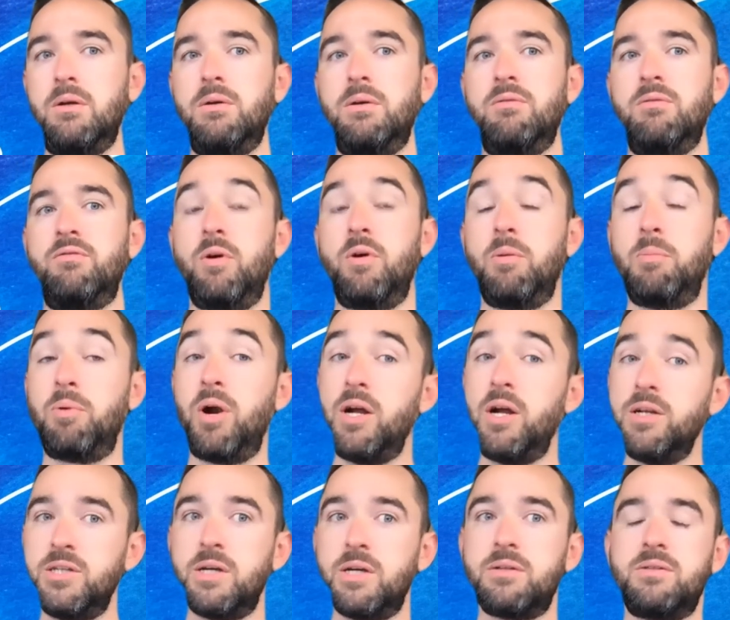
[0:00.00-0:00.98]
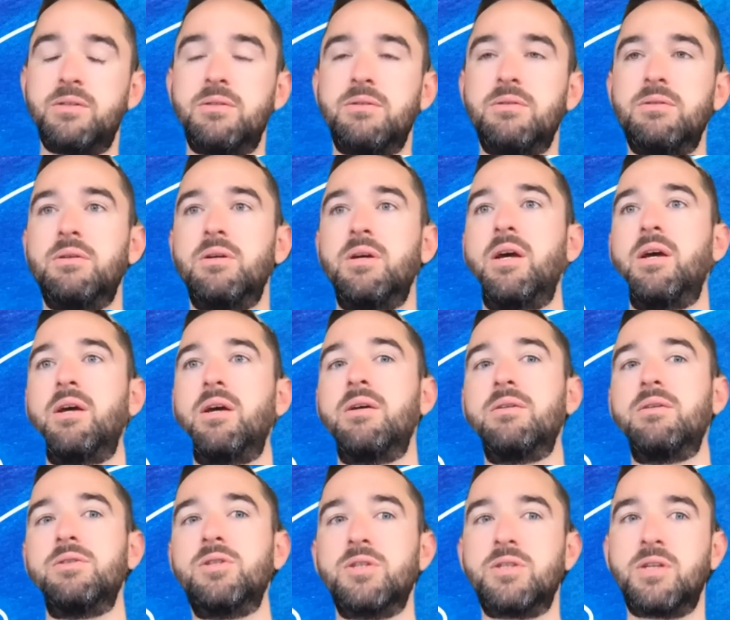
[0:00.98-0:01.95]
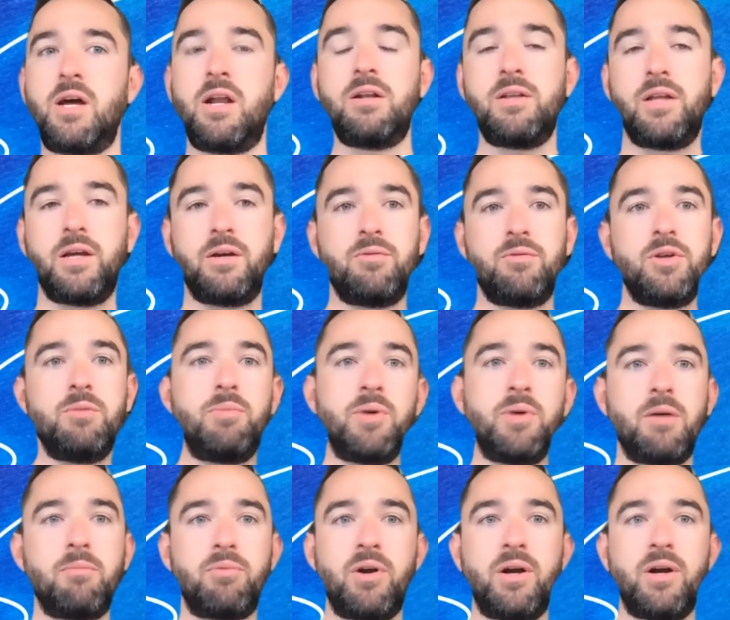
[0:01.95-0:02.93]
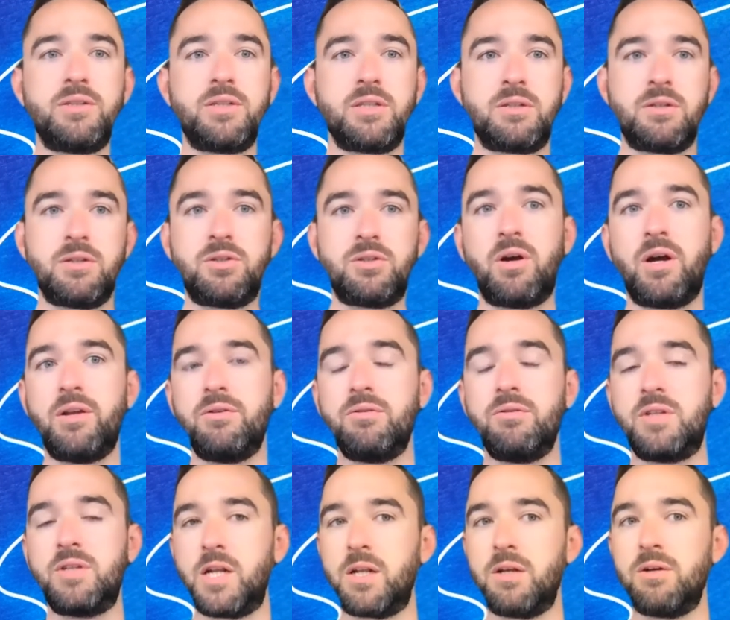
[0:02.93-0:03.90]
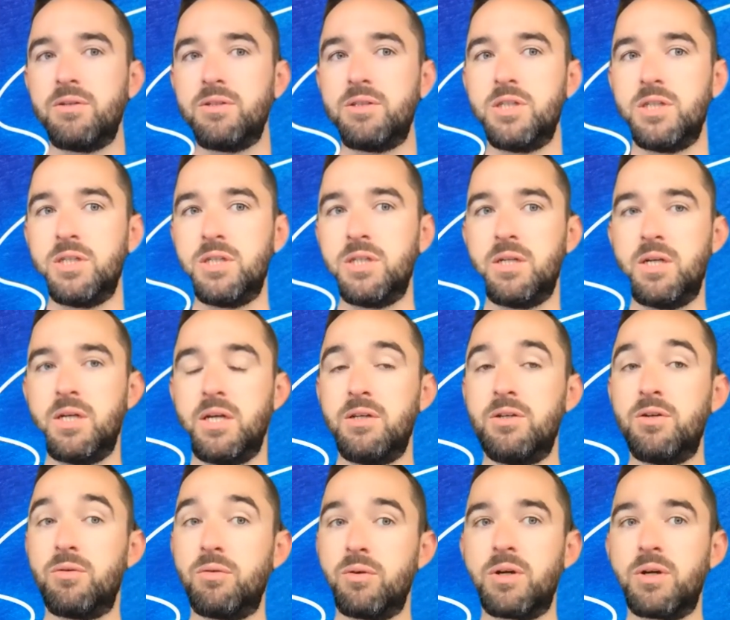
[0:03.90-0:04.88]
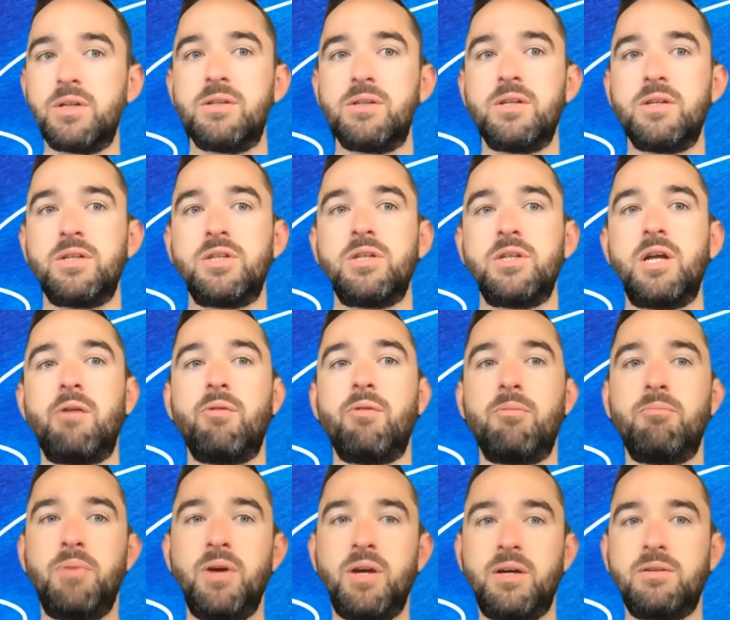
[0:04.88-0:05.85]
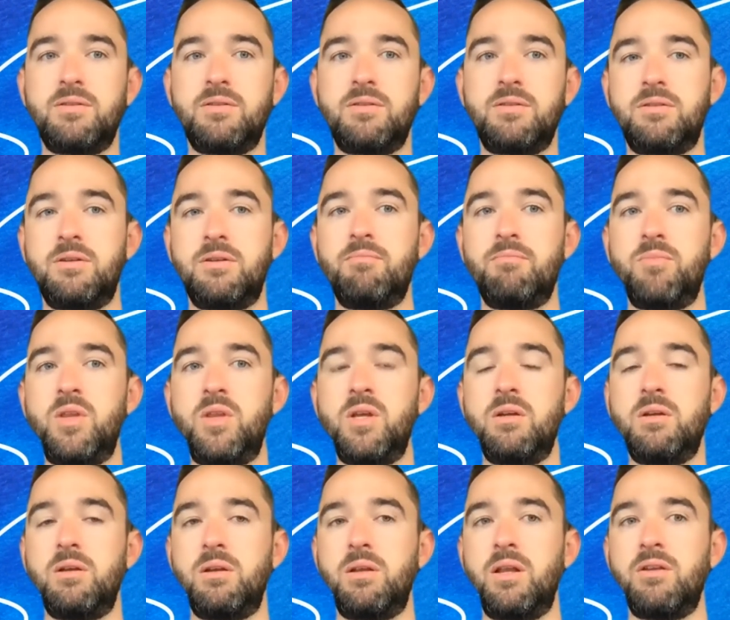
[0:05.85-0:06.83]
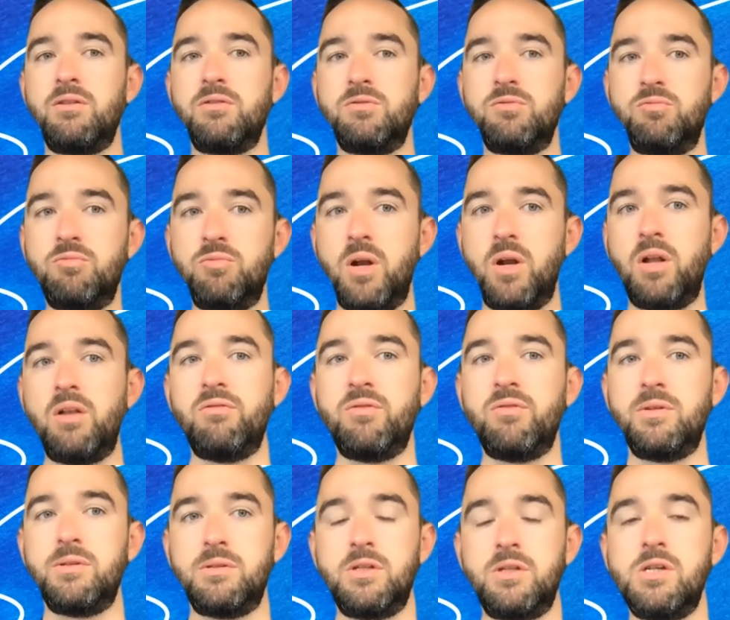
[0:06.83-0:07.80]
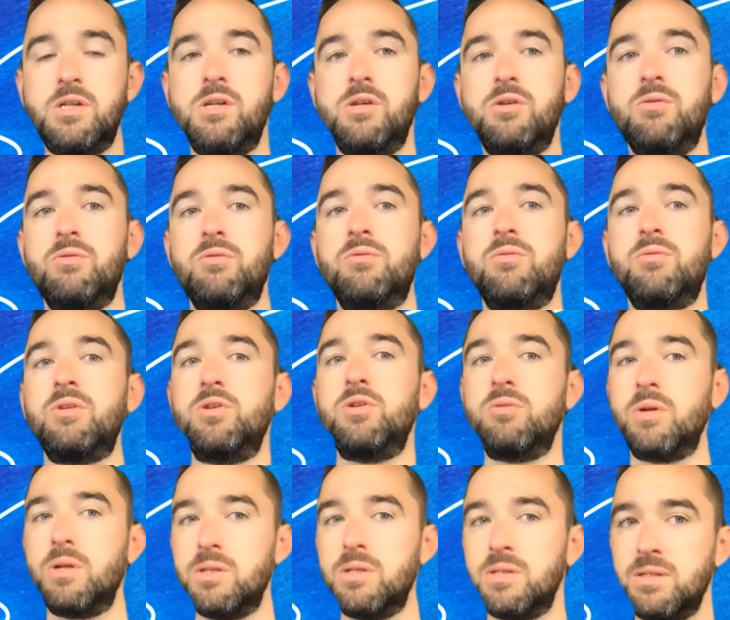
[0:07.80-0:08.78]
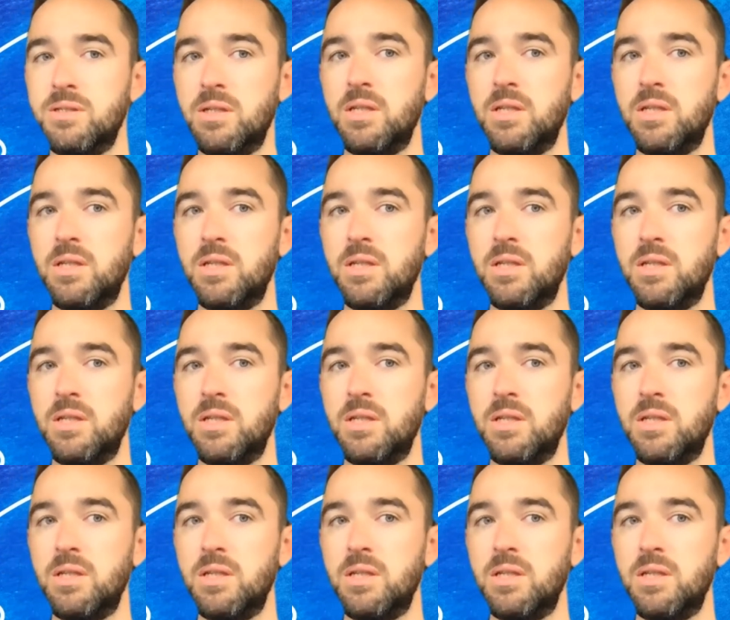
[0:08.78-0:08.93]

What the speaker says: for a project. And just kind of like when you pick a project to try a new technology in your organization, I would pick something that is relevant to you and you can see the